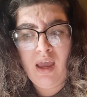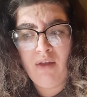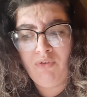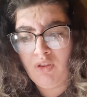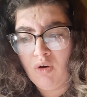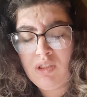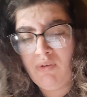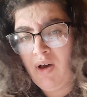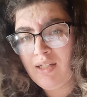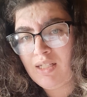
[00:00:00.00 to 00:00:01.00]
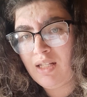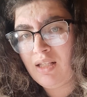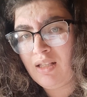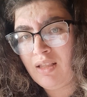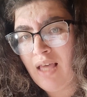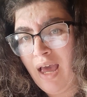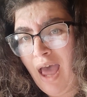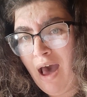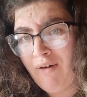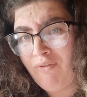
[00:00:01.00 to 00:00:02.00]
And for those of us that
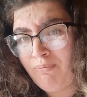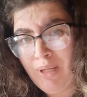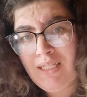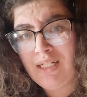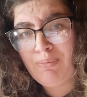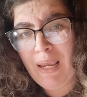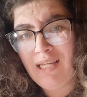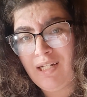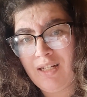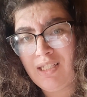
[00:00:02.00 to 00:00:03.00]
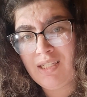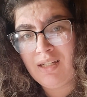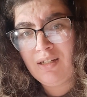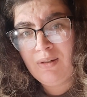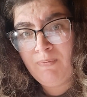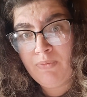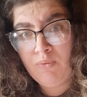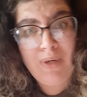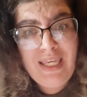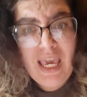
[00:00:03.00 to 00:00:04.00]
have business pages,
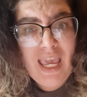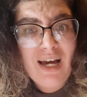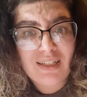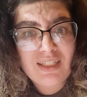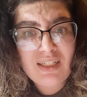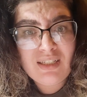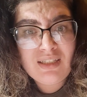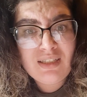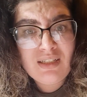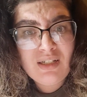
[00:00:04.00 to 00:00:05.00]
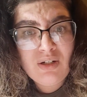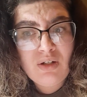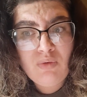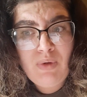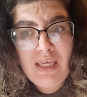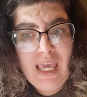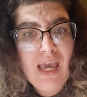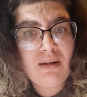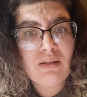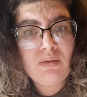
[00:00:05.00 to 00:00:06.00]
we can't. We
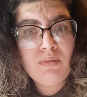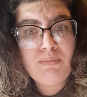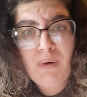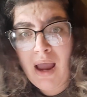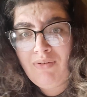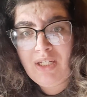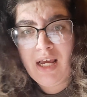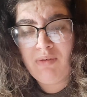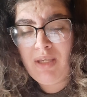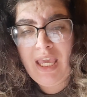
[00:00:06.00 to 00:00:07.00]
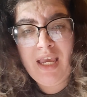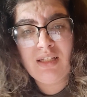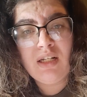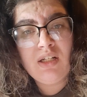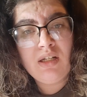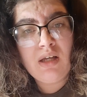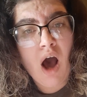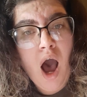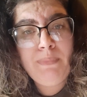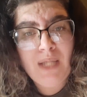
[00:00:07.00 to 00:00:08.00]
can't privatize. We can't
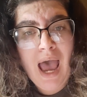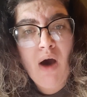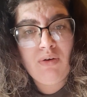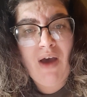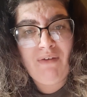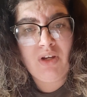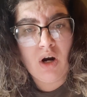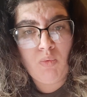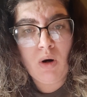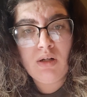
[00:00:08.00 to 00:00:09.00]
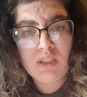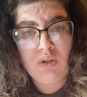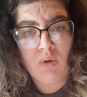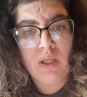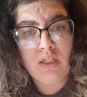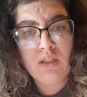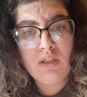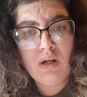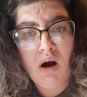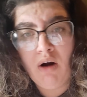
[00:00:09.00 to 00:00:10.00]
opt out of having our work stolen,
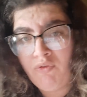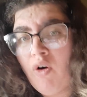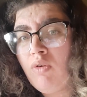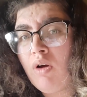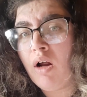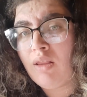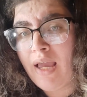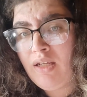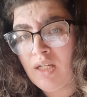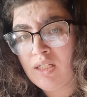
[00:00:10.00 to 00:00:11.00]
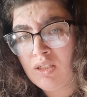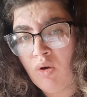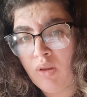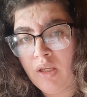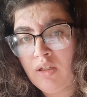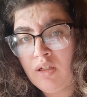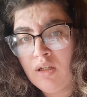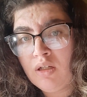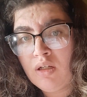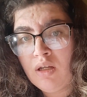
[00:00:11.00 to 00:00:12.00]
our likeness stolen.
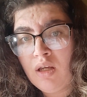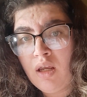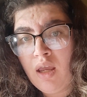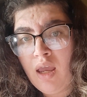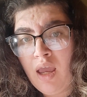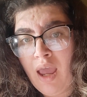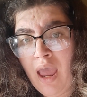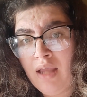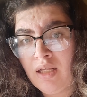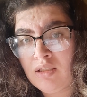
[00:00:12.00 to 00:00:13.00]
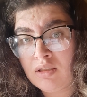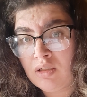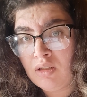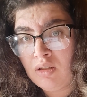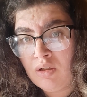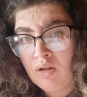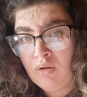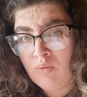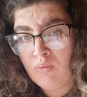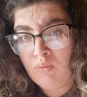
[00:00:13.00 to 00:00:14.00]
And it's
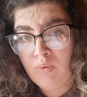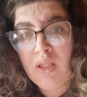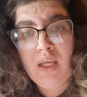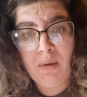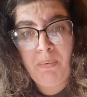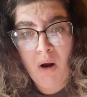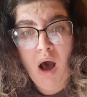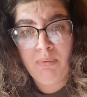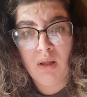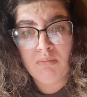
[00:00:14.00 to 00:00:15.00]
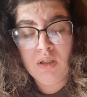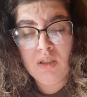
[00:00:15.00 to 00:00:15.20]
really a problem.